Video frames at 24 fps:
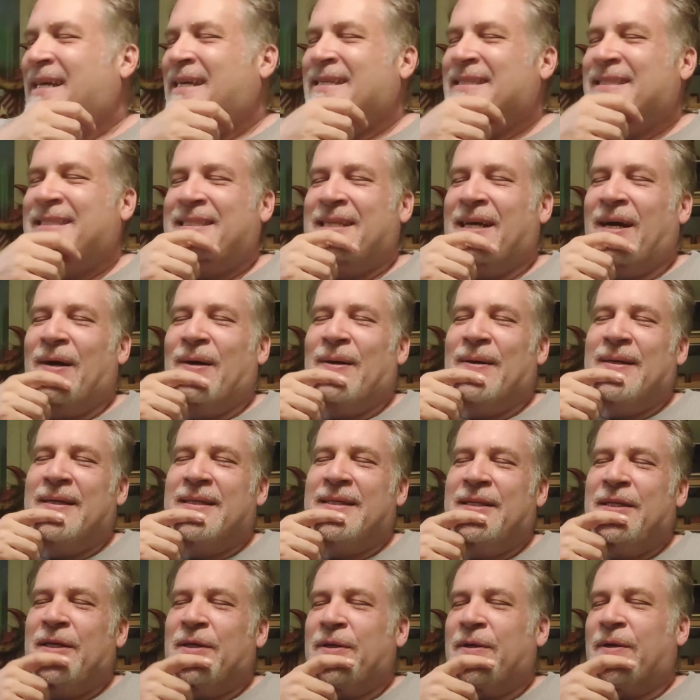So,
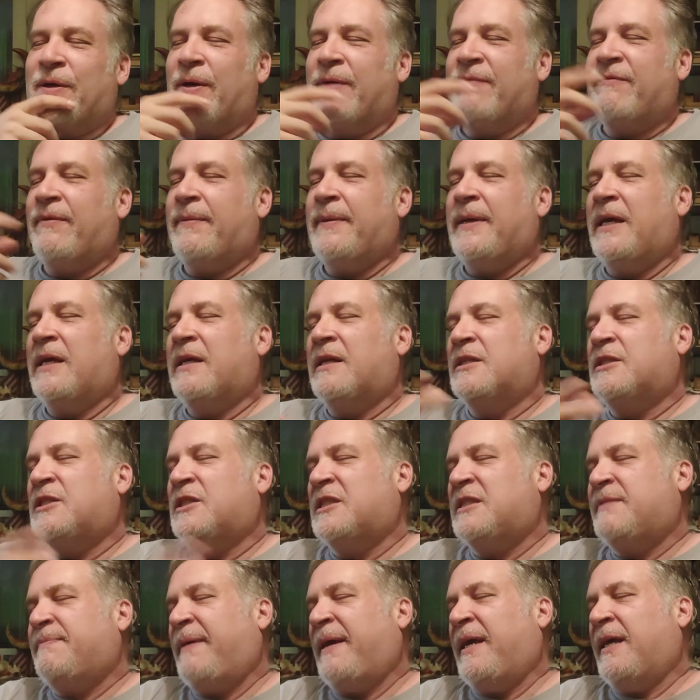you're going from English to
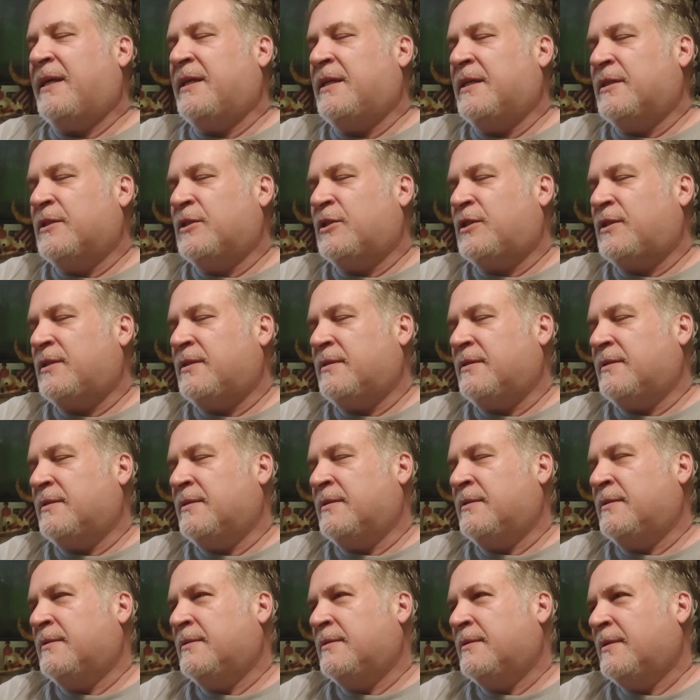Spanish
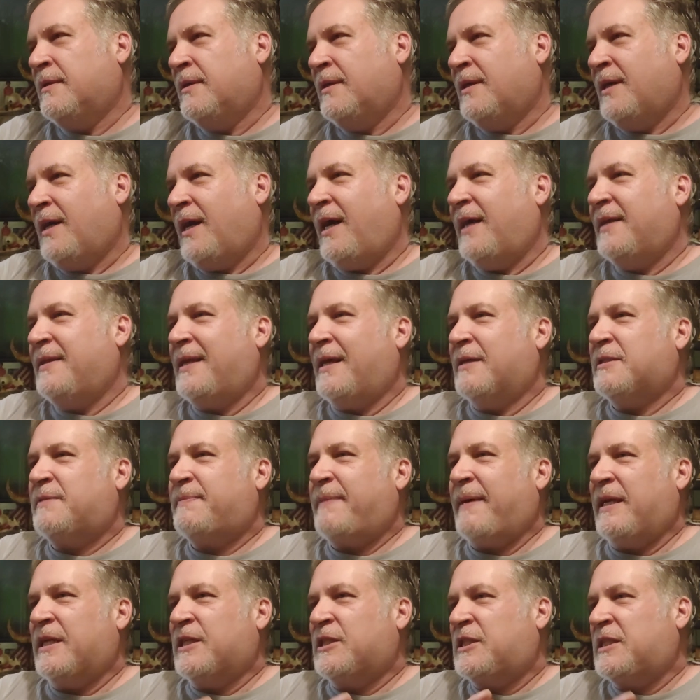and now
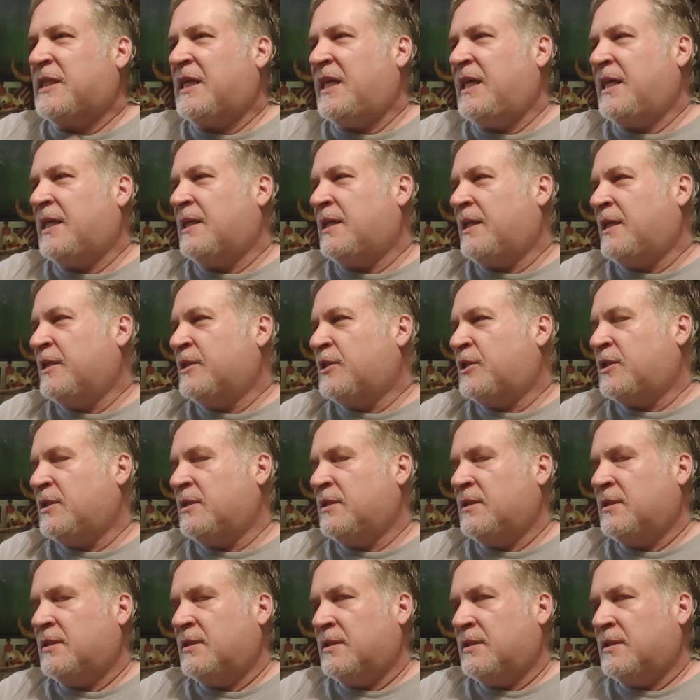Spanish to English.